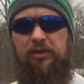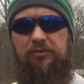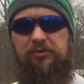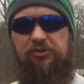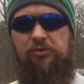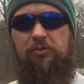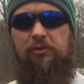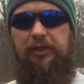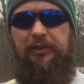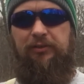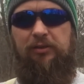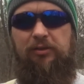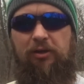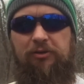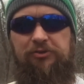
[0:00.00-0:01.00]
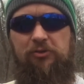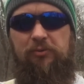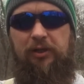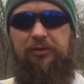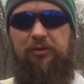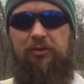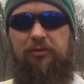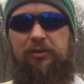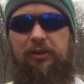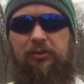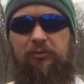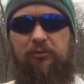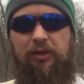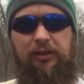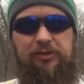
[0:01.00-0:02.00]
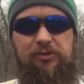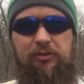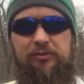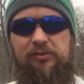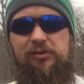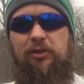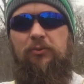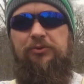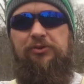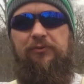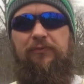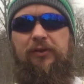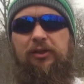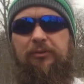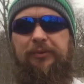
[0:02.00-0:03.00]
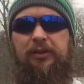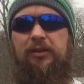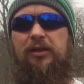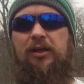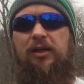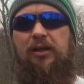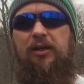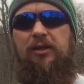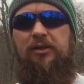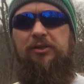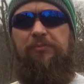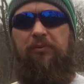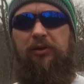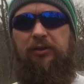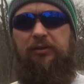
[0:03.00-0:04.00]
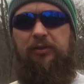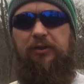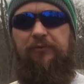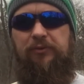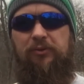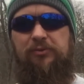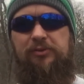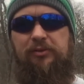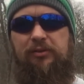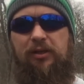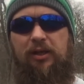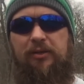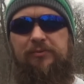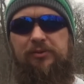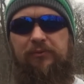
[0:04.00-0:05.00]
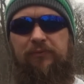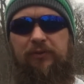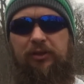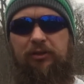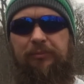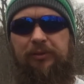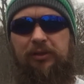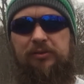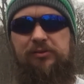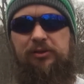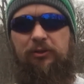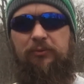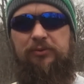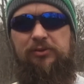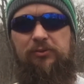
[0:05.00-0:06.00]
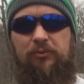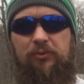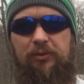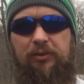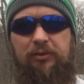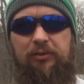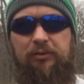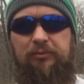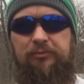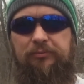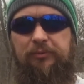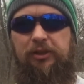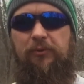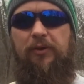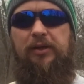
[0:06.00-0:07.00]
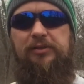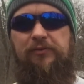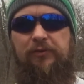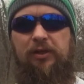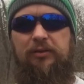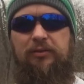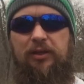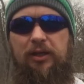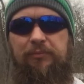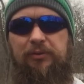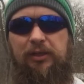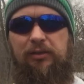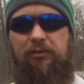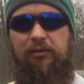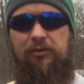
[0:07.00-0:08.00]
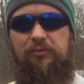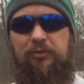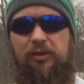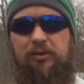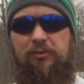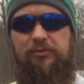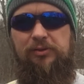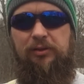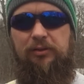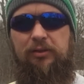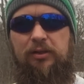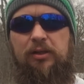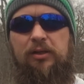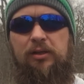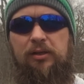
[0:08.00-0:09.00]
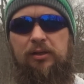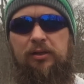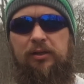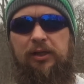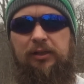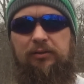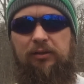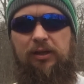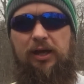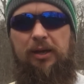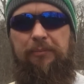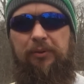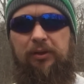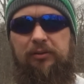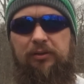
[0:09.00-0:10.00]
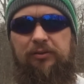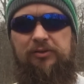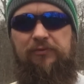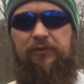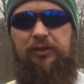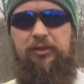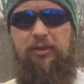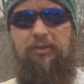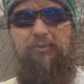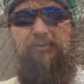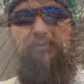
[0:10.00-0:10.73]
the screen that turns around that articulates so you can see what you're filming. It's pretty difficult sometimes to film and not see what's going on. But anyways, if you got time, take a look at those and hit the like button on this video